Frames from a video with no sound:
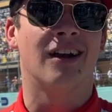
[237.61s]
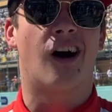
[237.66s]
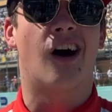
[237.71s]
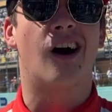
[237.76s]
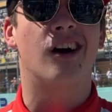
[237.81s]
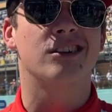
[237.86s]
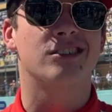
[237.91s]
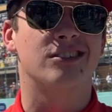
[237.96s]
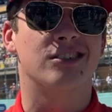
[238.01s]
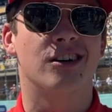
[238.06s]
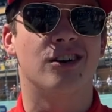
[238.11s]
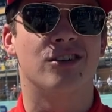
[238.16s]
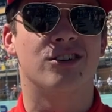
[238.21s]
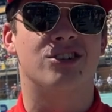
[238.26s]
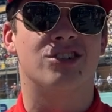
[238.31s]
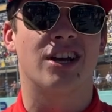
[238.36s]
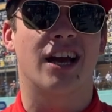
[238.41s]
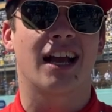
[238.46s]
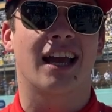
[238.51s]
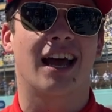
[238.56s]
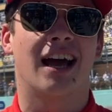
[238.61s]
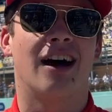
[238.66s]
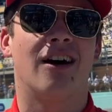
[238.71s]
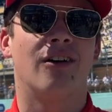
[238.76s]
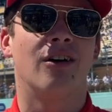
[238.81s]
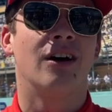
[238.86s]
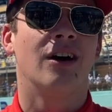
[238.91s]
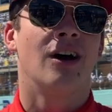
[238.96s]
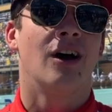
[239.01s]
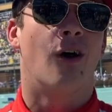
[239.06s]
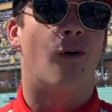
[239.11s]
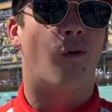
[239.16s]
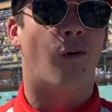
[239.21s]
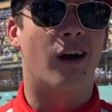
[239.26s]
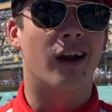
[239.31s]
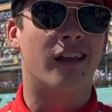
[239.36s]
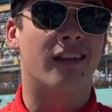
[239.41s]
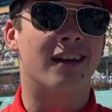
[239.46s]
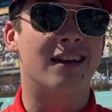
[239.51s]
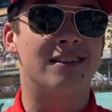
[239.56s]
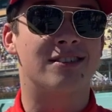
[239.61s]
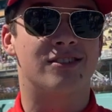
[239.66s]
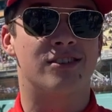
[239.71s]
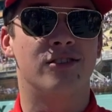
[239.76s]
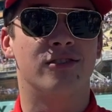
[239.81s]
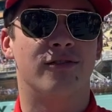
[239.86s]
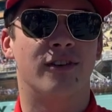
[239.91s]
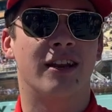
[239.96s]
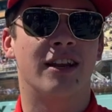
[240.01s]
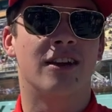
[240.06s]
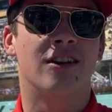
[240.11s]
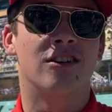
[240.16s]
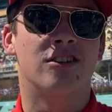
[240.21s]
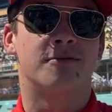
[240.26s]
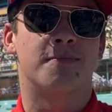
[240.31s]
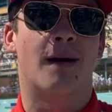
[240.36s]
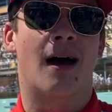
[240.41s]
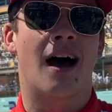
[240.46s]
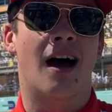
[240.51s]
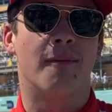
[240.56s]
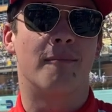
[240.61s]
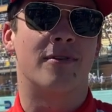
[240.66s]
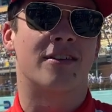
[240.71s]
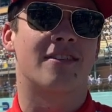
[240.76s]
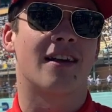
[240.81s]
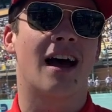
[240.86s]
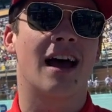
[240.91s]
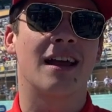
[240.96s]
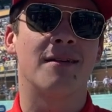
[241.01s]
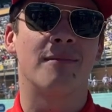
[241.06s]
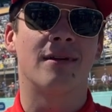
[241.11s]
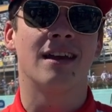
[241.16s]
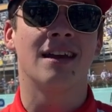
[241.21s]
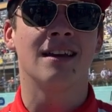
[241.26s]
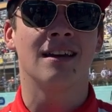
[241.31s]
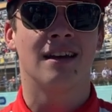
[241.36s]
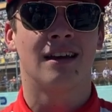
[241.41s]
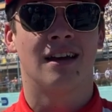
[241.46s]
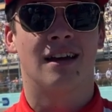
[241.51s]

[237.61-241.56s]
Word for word: Also, check out one of these two videos beside me.